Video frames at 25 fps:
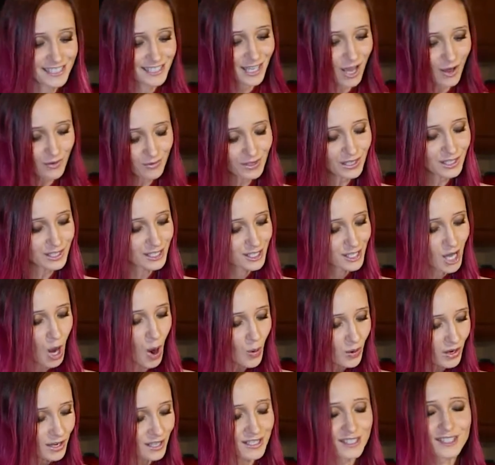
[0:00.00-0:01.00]
something
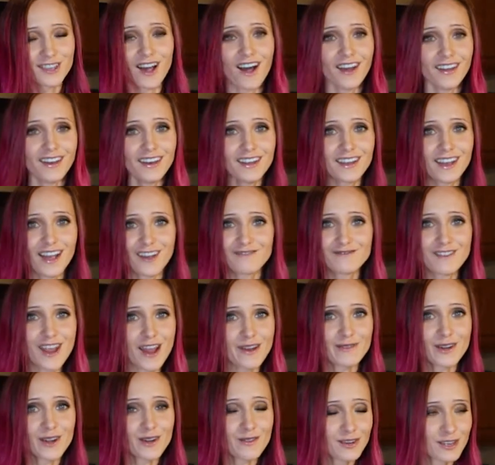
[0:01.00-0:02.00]
so exotic, I've
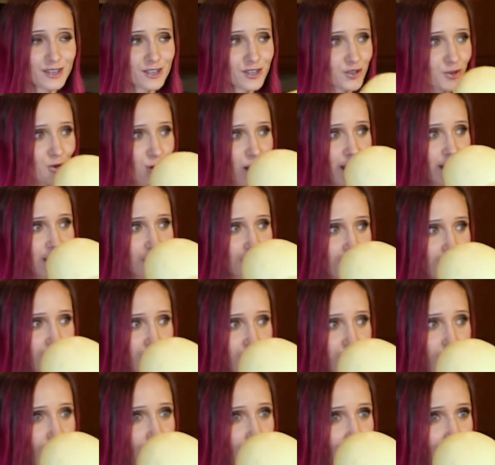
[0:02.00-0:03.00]
never even tried it
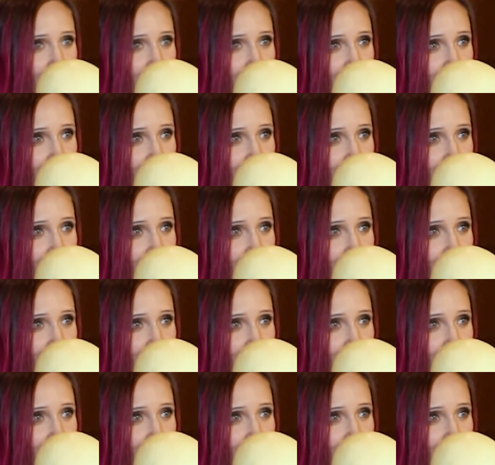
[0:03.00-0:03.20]
before.